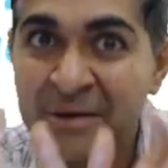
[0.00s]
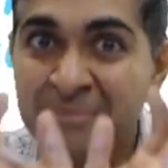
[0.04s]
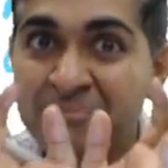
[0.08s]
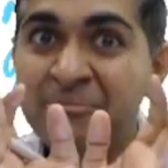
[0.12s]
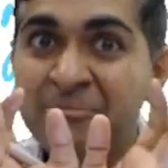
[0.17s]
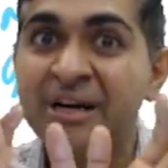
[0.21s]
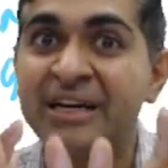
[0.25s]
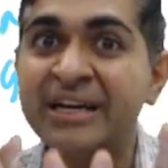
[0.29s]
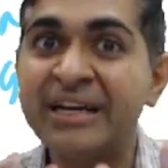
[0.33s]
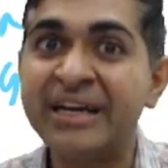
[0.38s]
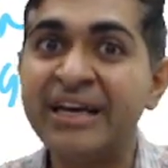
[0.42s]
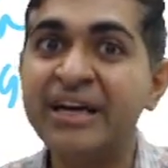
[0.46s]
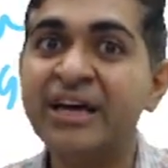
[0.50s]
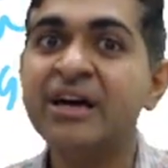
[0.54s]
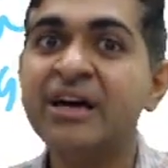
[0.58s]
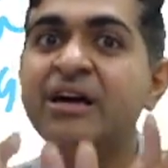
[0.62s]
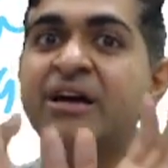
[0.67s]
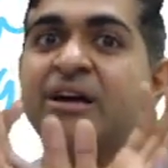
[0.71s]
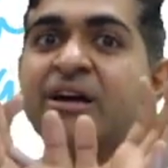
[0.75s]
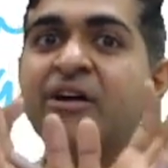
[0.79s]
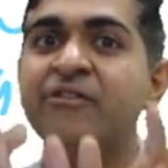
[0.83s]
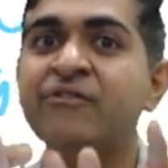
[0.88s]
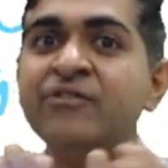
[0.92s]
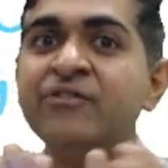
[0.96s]
but
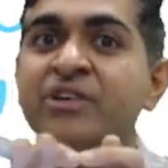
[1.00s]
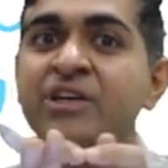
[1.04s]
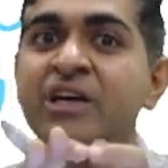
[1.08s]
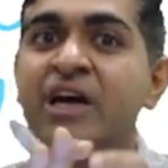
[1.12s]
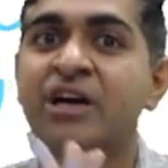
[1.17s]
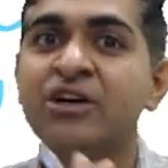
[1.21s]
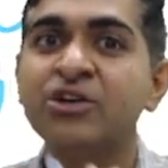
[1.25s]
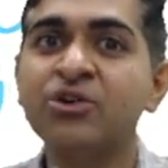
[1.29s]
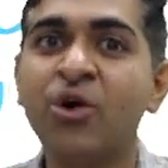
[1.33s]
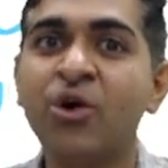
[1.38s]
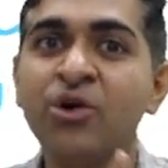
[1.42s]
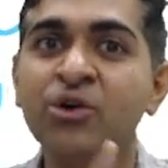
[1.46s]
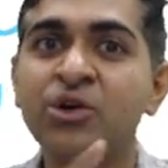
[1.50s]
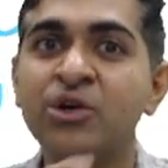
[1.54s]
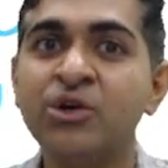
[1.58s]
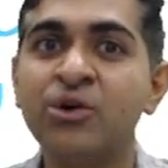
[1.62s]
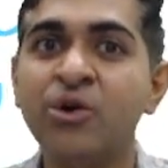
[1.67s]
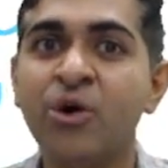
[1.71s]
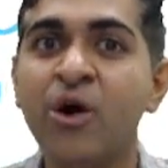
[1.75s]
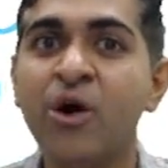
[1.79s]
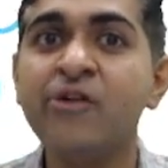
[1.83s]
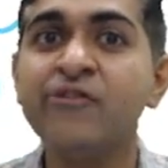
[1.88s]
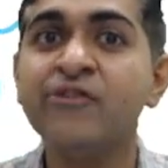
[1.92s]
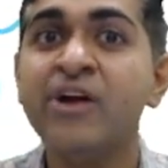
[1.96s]
here we are talking
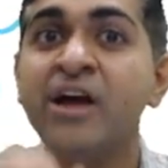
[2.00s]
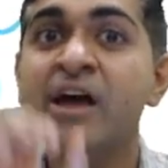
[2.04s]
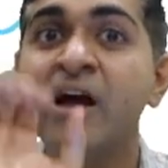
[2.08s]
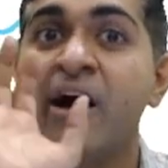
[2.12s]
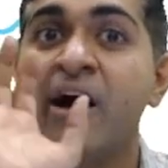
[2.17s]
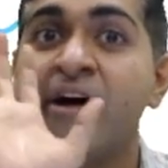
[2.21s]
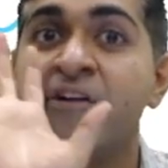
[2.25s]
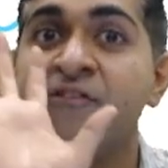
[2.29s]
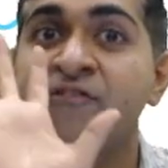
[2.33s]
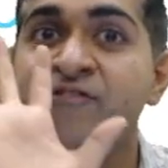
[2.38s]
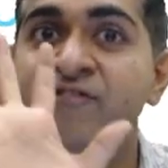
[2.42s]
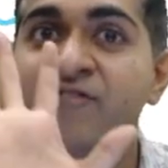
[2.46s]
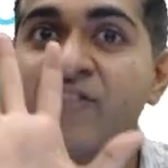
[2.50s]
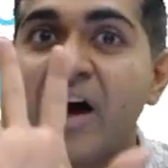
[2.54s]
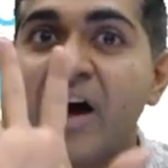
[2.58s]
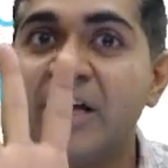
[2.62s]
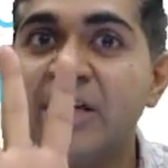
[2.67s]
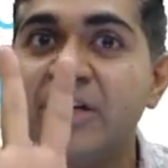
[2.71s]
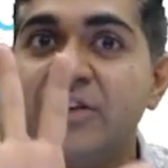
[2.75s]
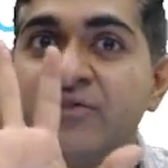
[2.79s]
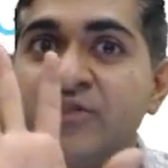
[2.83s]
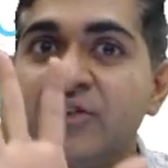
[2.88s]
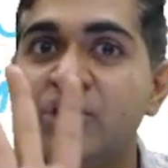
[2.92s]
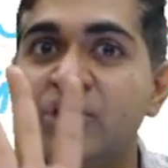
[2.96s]
of a
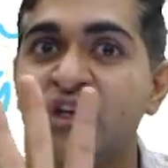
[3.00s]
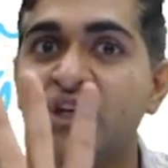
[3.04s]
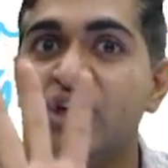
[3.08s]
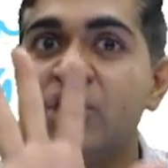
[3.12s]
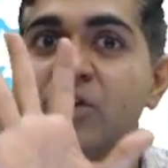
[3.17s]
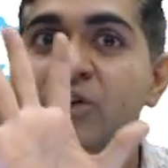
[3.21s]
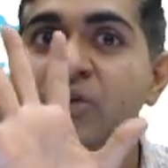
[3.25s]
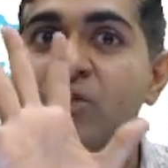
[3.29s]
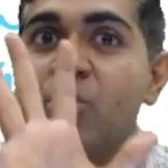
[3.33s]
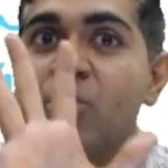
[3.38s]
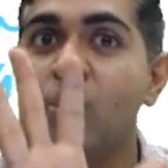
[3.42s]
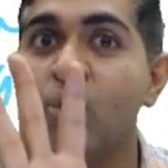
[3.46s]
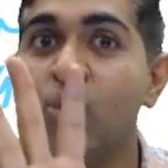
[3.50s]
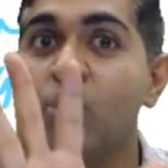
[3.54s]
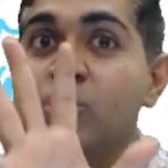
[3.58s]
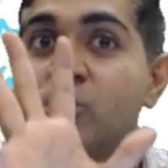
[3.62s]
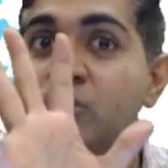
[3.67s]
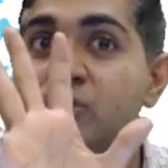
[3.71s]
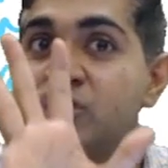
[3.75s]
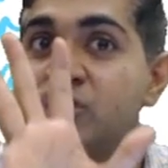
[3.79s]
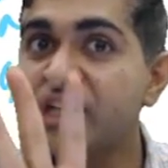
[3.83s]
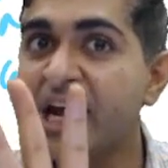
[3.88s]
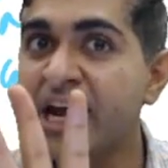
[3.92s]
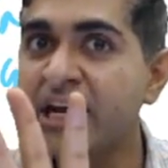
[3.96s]

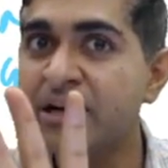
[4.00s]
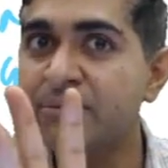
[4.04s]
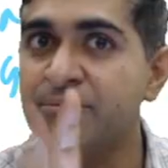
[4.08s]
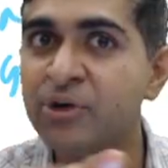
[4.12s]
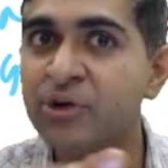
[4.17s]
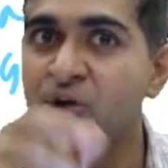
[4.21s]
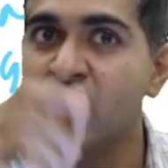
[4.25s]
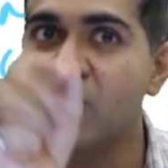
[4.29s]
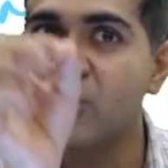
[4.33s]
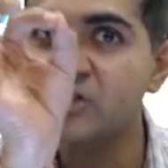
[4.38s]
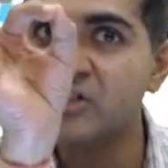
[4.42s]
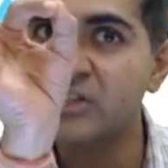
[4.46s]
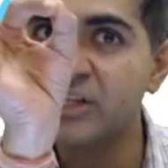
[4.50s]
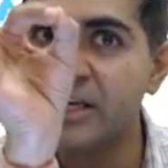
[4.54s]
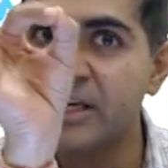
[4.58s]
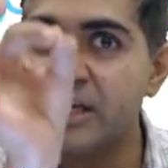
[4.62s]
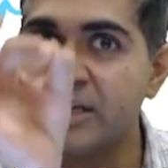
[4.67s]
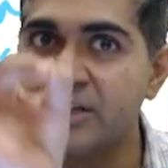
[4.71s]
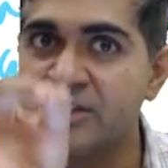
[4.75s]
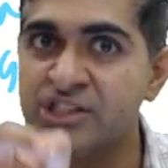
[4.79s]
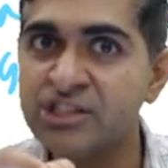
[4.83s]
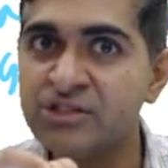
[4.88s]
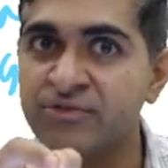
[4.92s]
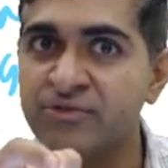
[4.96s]
5-year-old child because
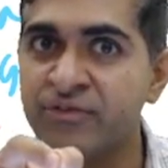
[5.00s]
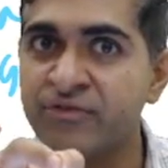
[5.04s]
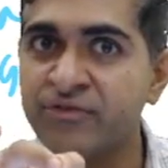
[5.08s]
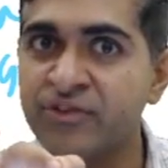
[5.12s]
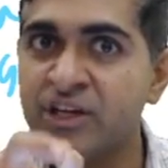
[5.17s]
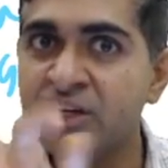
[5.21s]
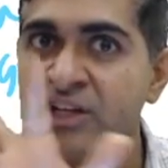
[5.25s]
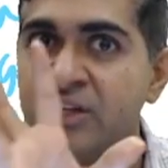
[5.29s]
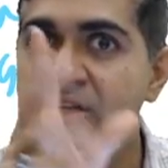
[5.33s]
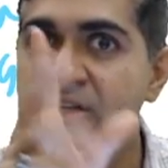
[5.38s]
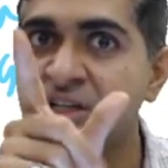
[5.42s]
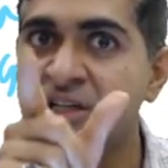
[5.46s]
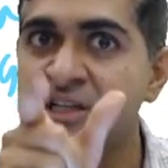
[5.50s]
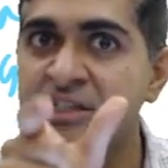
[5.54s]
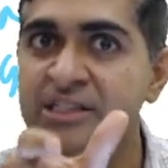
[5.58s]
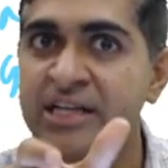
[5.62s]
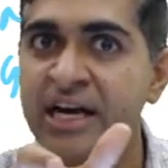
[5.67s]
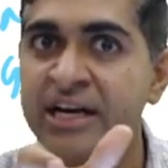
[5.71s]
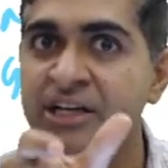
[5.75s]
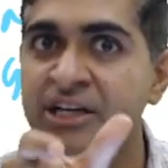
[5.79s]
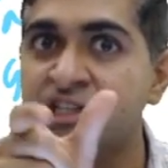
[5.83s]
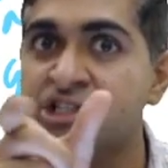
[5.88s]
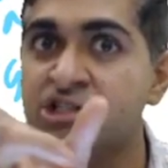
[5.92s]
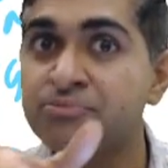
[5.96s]
age is 15 years
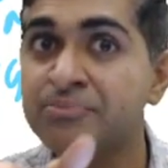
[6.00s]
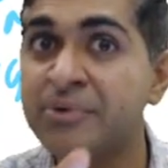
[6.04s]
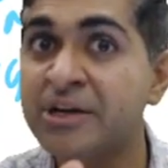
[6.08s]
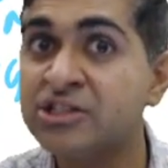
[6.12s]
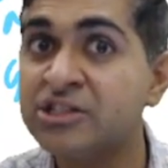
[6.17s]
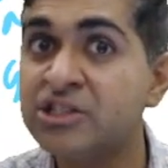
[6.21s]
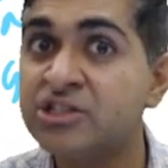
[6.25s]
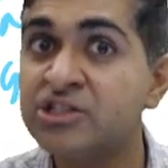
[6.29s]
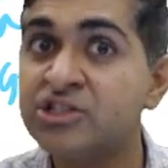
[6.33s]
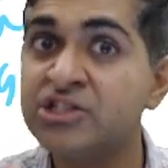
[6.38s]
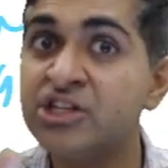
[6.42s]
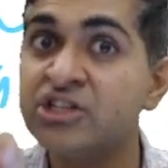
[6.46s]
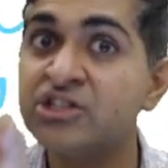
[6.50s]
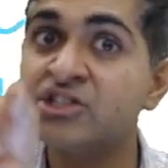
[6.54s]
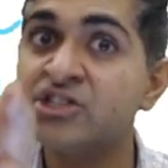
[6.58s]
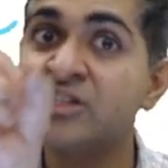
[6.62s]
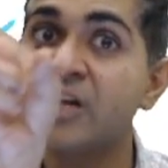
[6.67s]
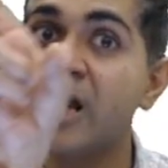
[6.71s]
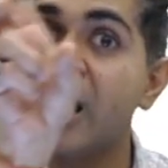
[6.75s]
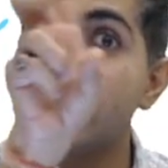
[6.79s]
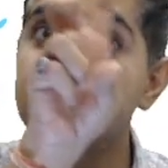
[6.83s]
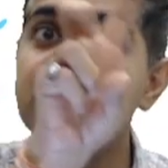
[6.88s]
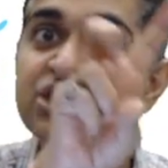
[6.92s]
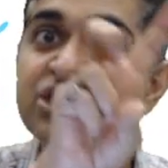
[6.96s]
and it is present since
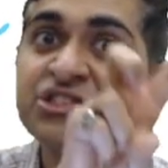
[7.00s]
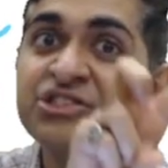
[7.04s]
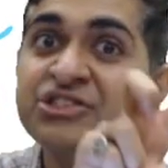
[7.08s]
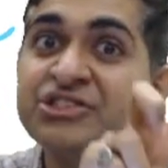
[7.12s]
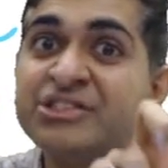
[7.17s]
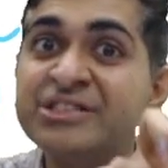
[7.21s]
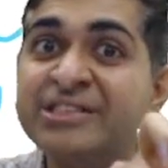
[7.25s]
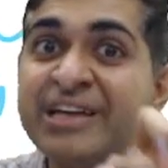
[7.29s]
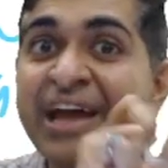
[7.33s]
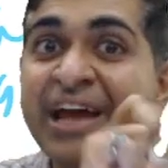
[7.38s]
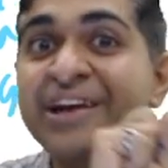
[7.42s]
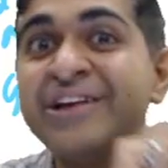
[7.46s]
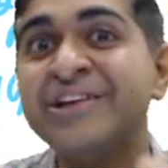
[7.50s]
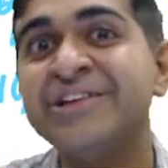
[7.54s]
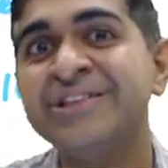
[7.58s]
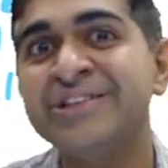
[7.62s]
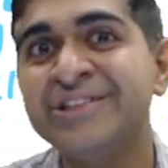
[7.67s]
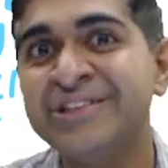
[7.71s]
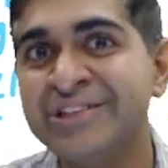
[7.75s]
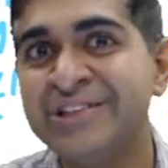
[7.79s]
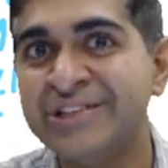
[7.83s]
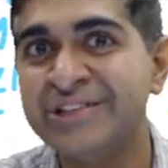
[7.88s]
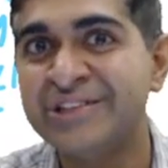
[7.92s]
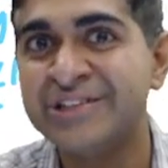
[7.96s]
last 10
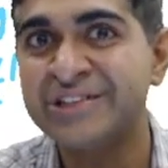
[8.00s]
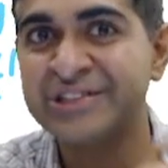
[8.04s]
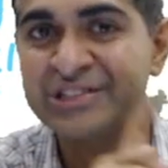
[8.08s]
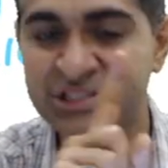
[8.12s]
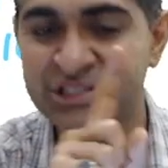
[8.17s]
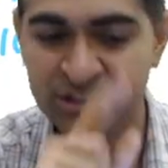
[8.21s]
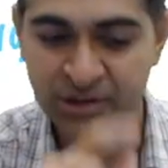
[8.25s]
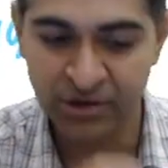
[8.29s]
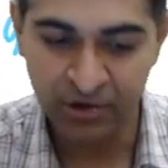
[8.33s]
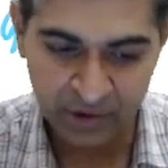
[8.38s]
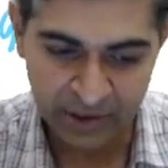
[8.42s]
years.